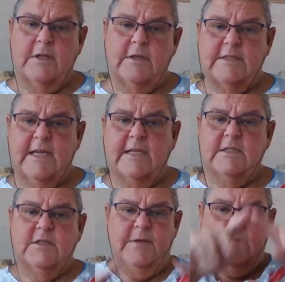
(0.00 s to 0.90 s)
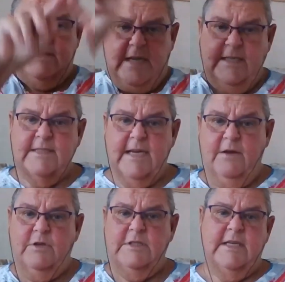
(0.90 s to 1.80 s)
in the sense of its
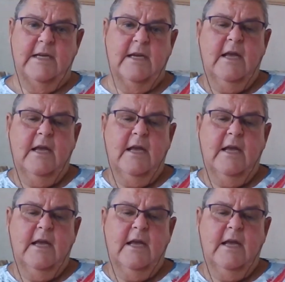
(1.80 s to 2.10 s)
entirety.